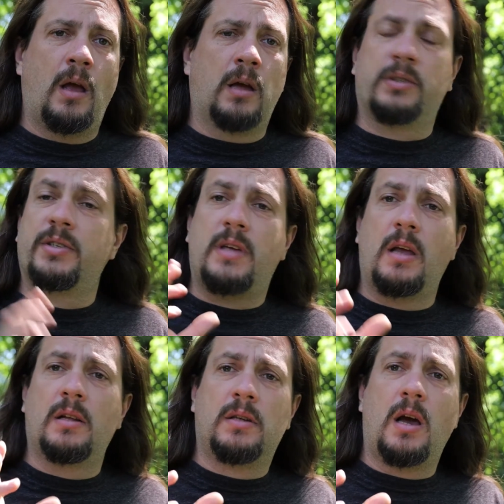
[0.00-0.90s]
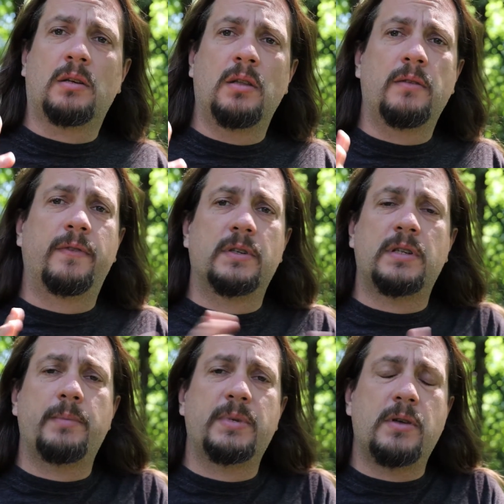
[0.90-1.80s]
I just kind of talked in the
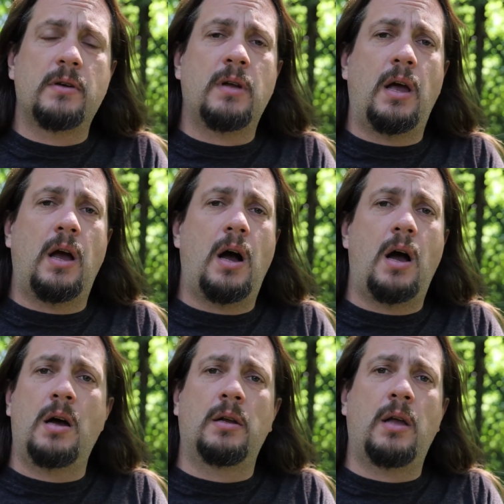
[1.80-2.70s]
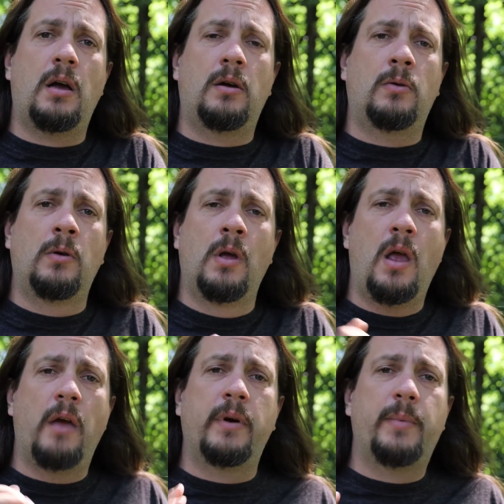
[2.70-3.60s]
first episode on how
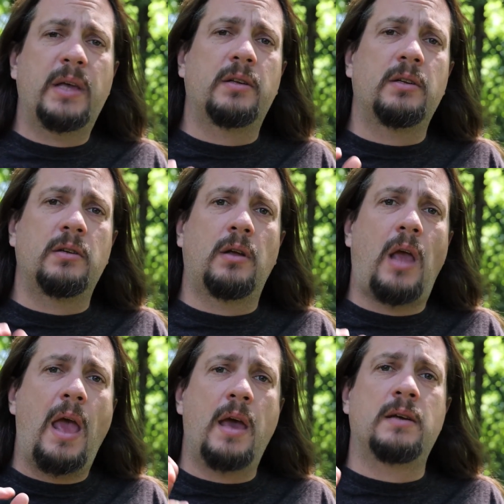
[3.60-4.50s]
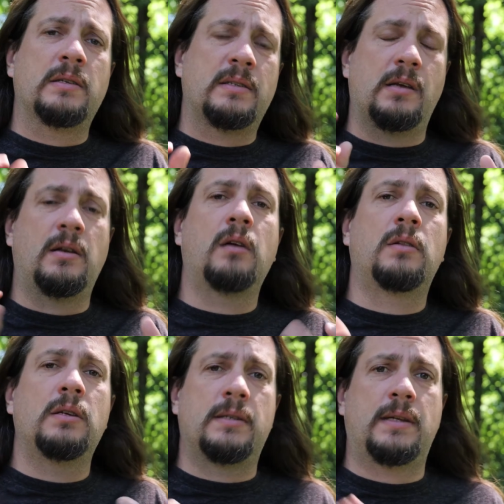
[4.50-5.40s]
every painting has an
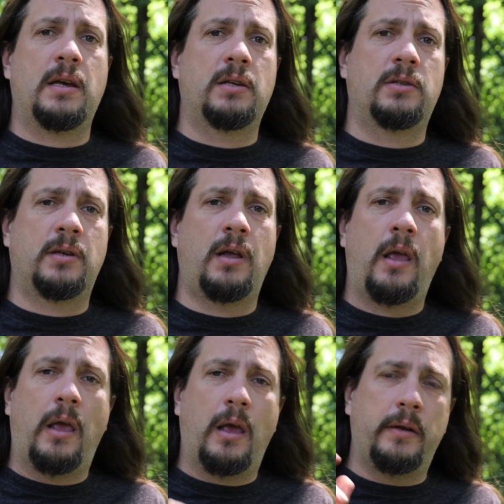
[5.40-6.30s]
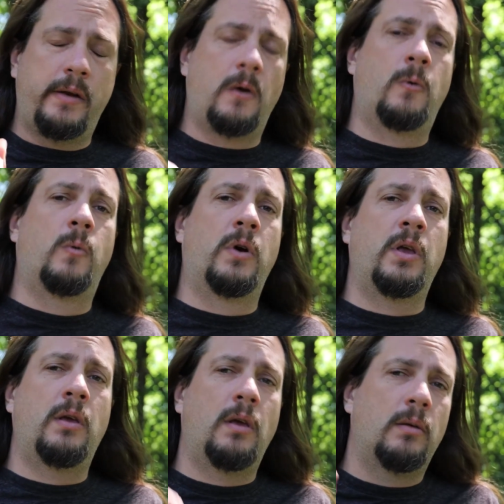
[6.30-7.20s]
ugly stage. And don't
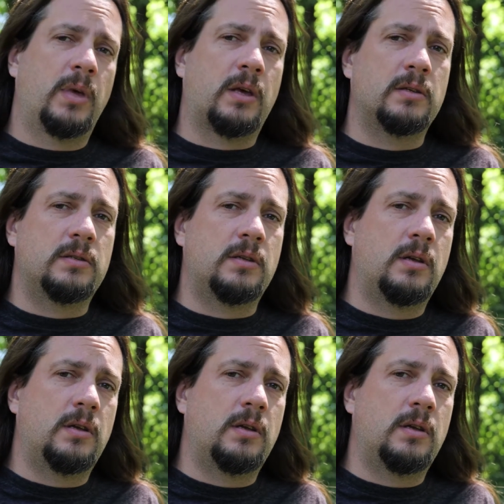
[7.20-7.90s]
worry, because